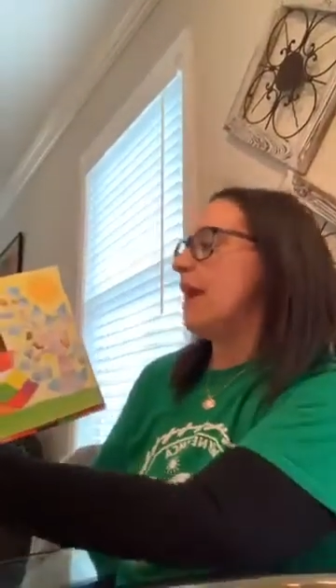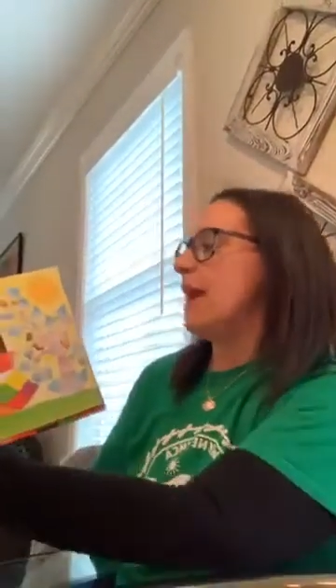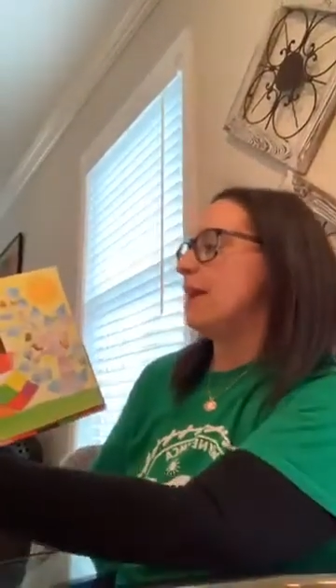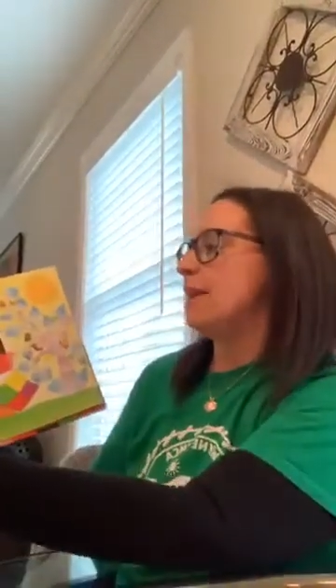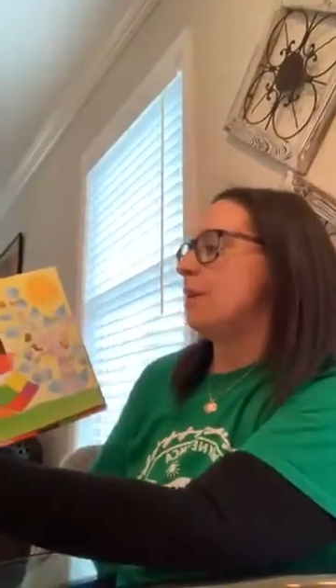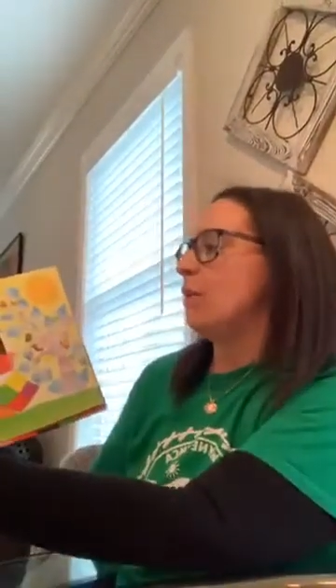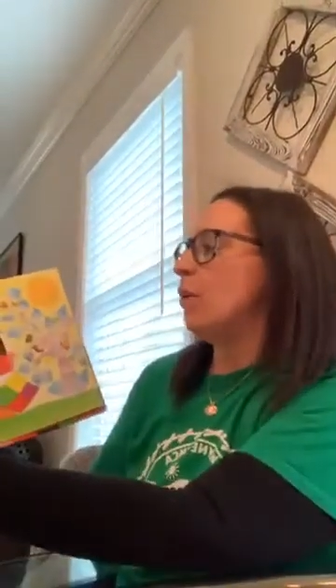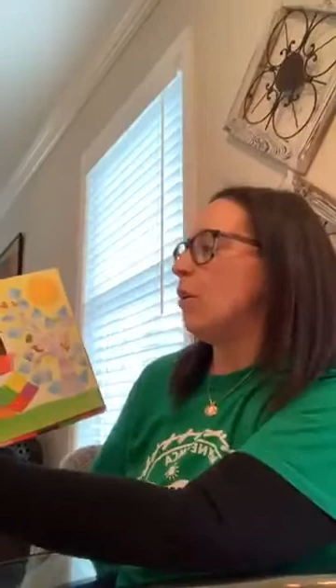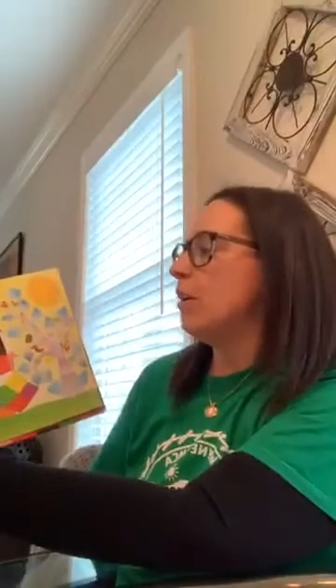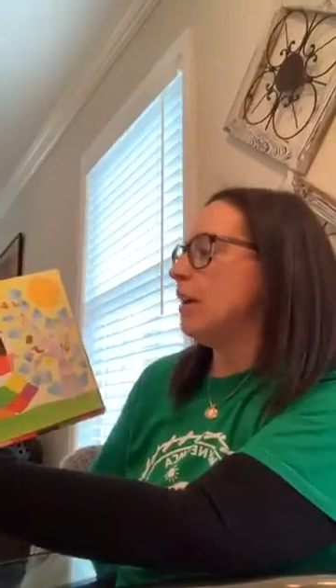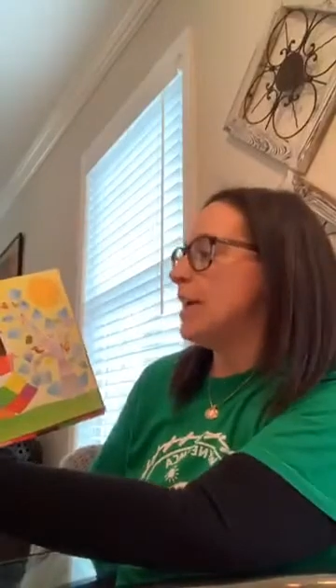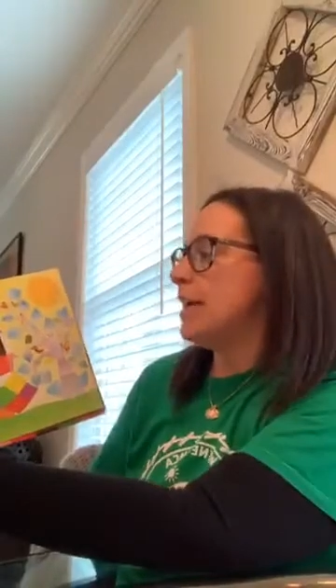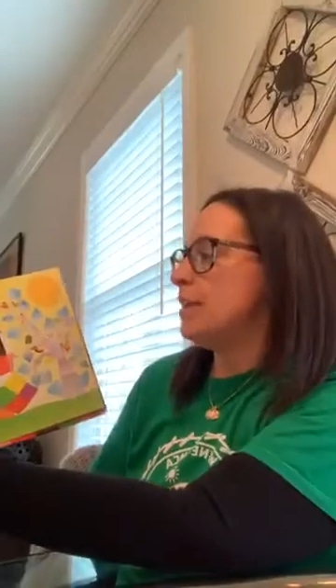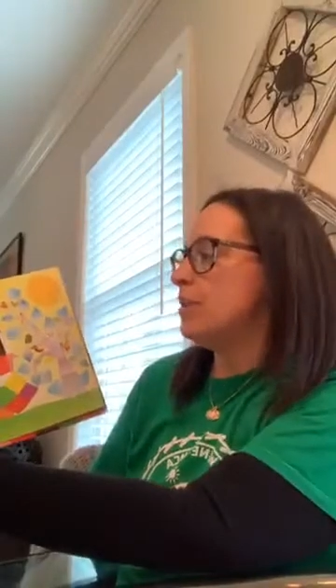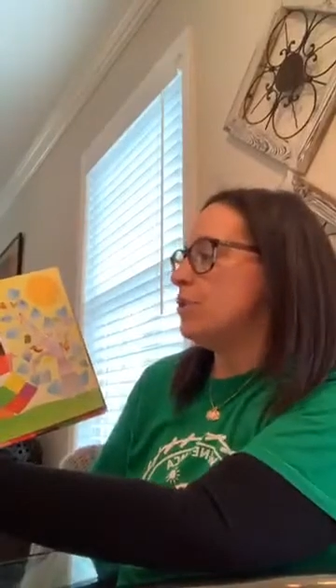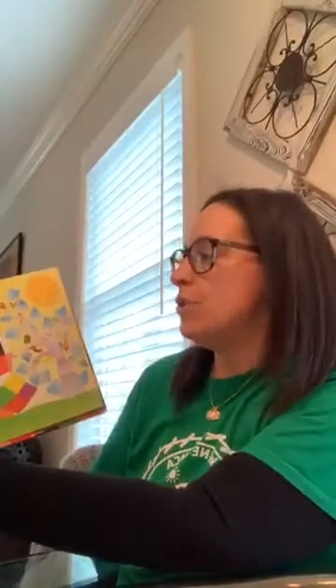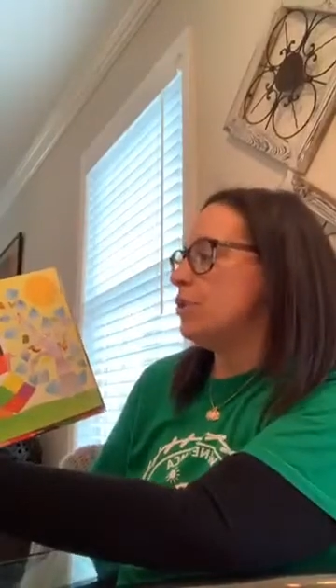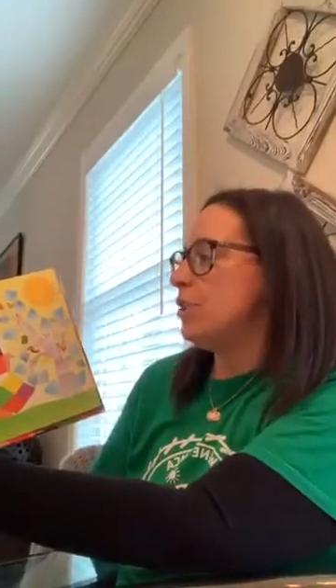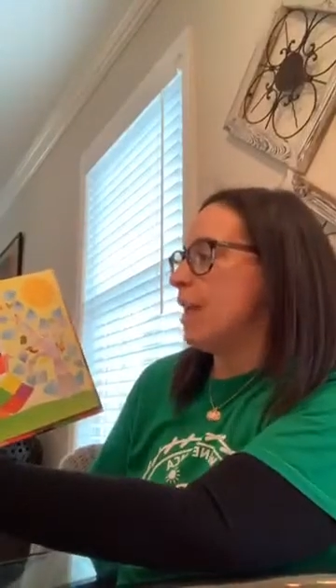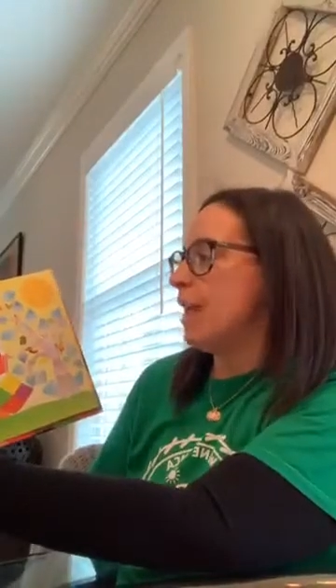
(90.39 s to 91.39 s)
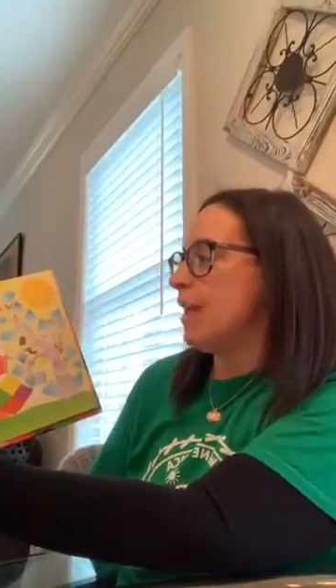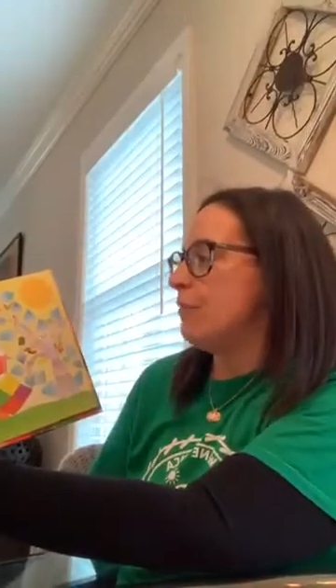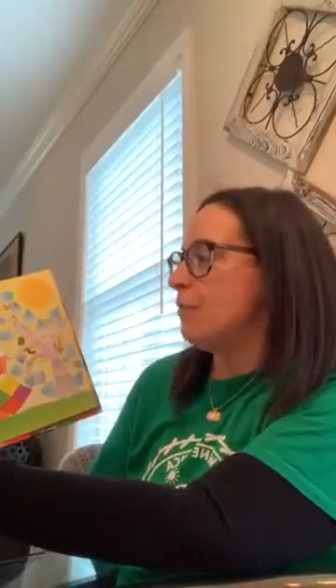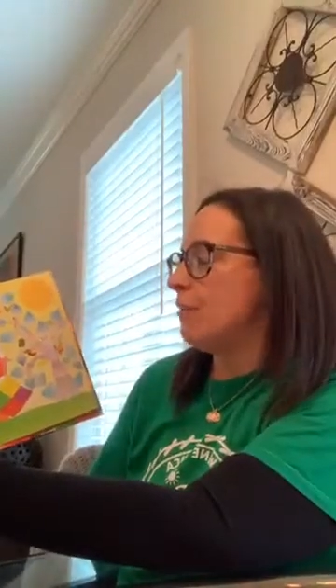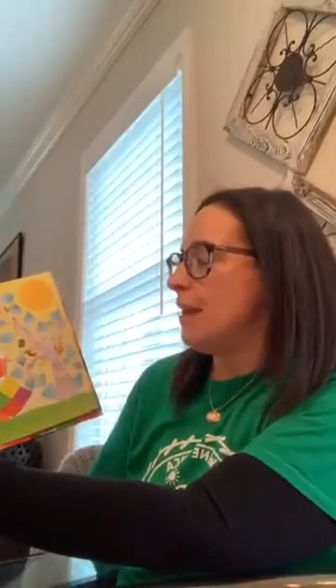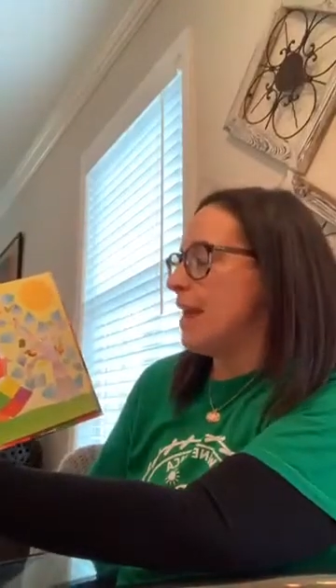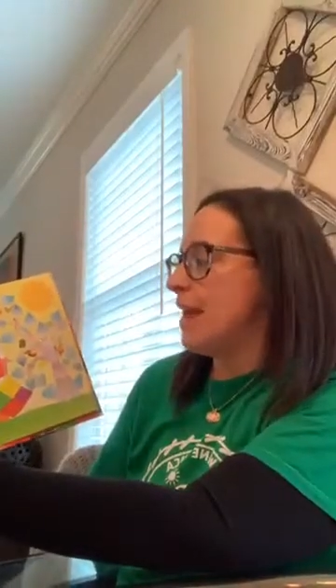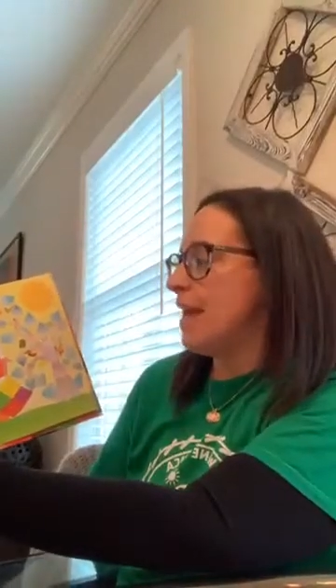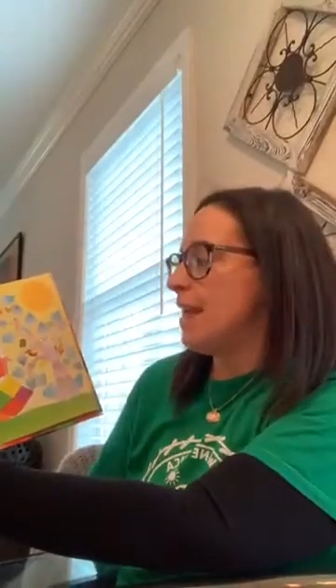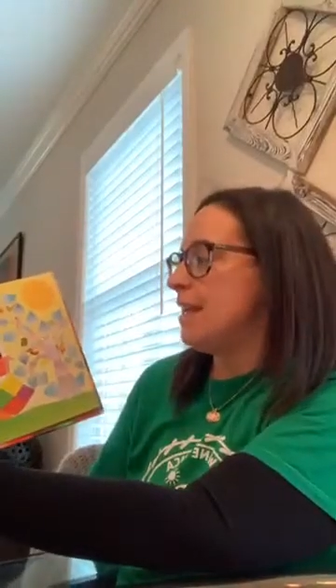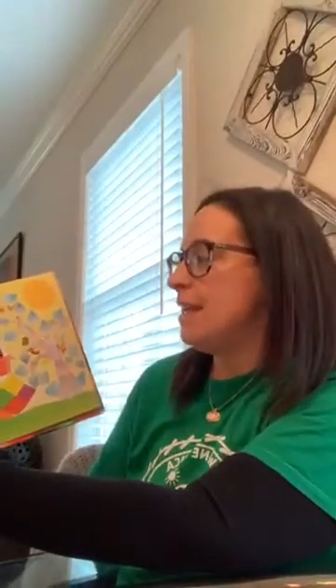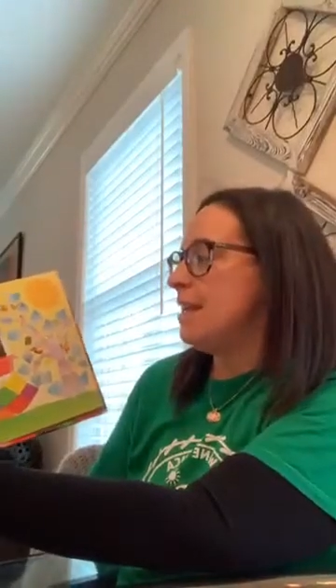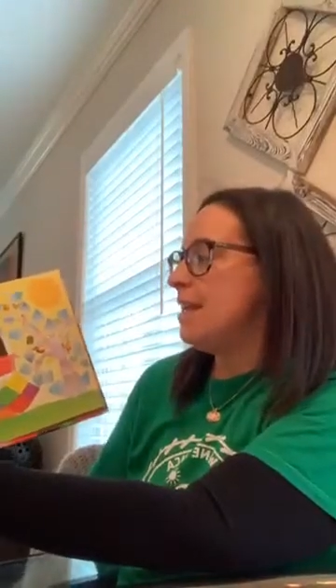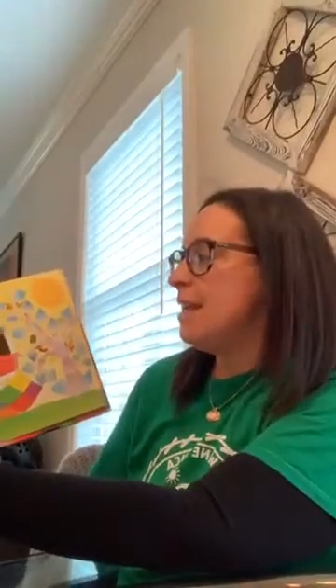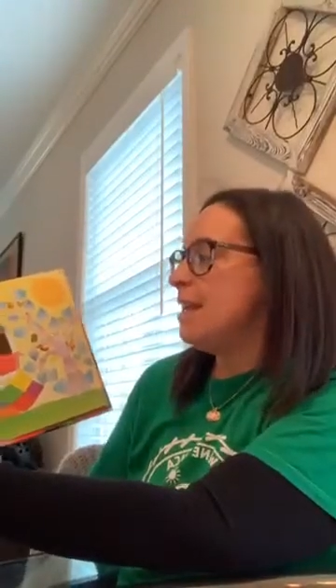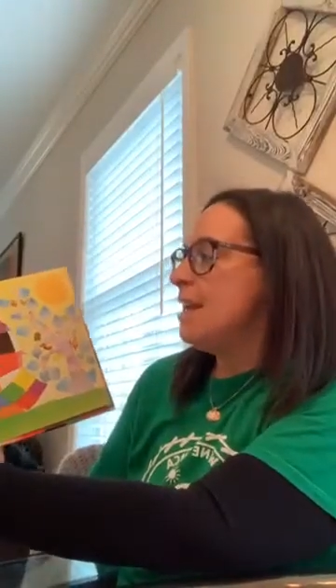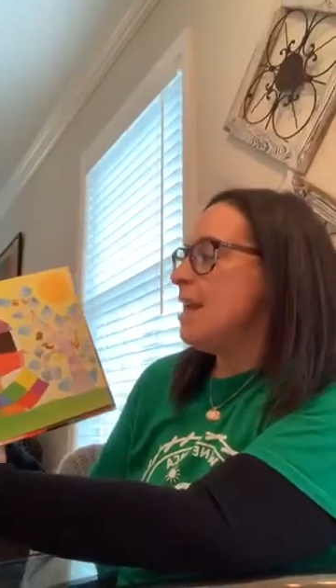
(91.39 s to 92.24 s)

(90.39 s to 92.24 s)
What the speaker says: and orange and red